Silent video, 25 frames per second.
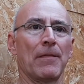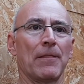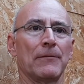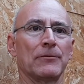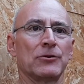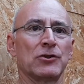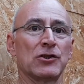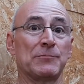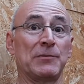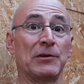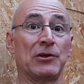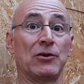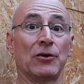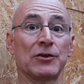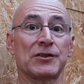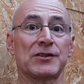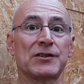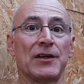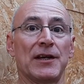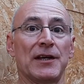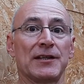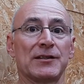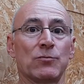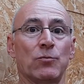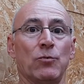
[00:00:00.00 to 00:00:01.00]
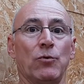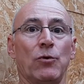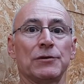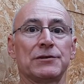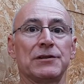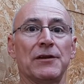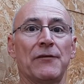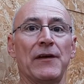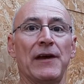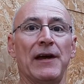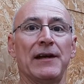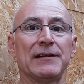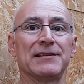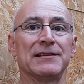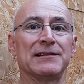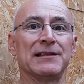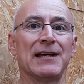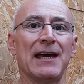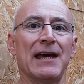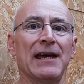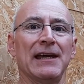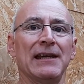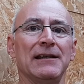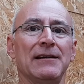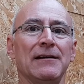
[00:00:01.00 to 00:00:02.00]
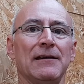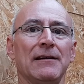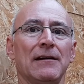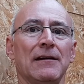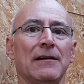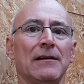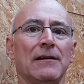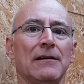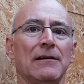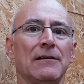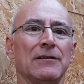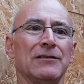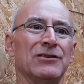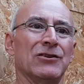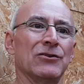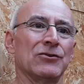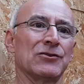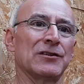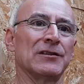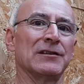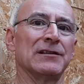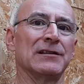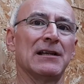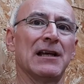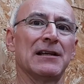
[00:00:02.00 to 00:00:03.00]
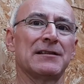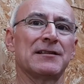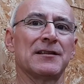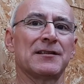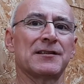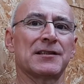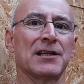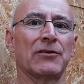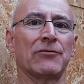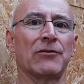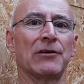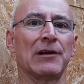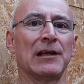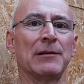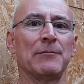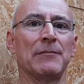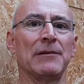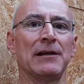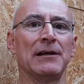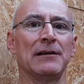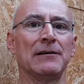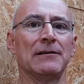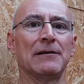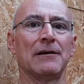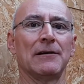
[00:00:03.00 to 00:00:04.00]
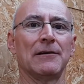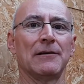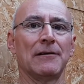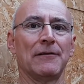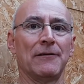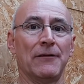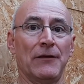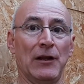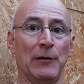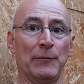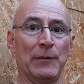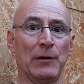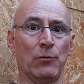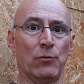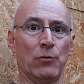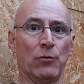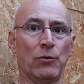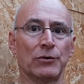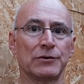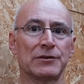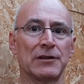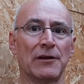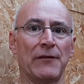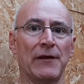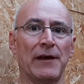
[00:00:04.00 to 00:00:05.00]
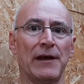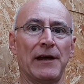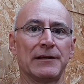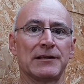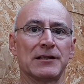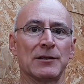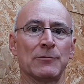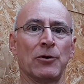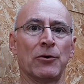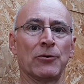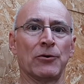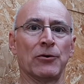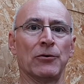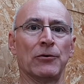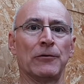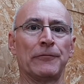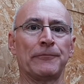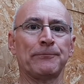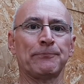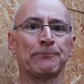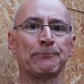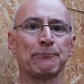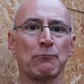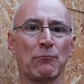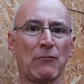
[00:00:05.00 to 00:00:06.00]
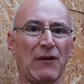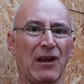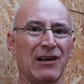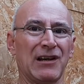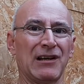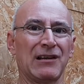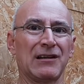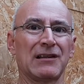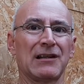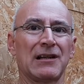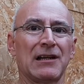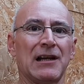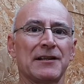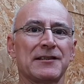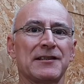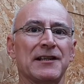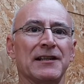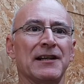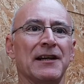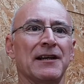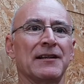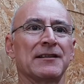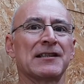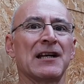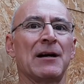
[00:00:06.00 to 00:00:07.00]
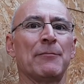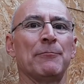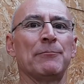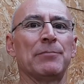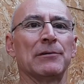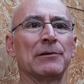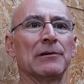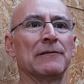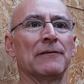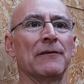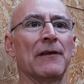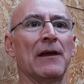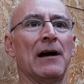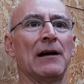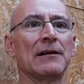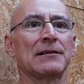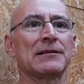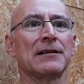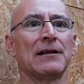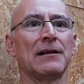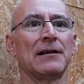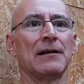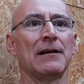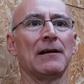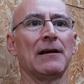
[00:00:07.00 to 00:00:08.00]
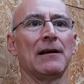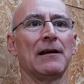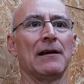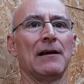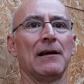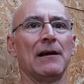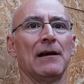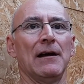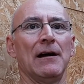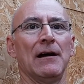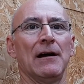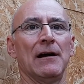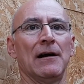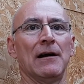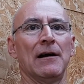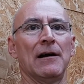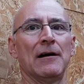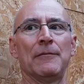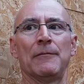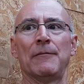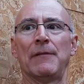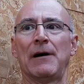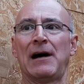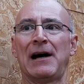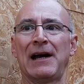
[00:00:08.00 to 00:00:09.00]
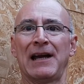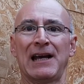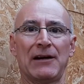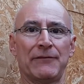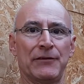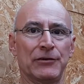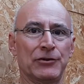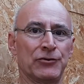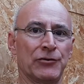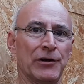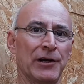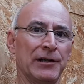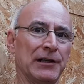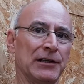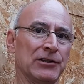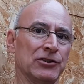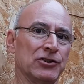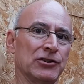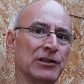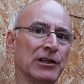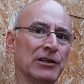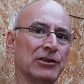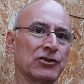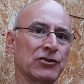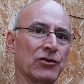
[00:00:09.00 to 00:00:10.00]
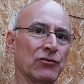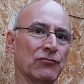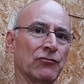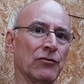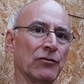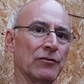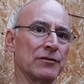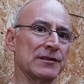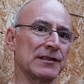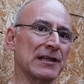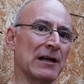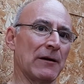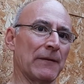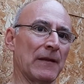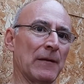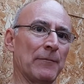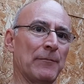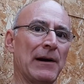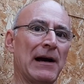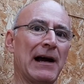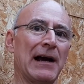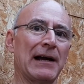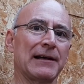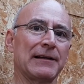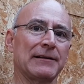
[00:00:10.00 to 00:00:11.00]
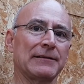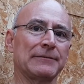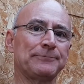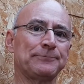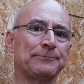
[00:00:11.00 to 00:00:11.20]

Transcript: just because there's water there today doesn't necessarily mean there'll be water there tomorrow. Classic example of that, I have a drainage ditch that runs out the back.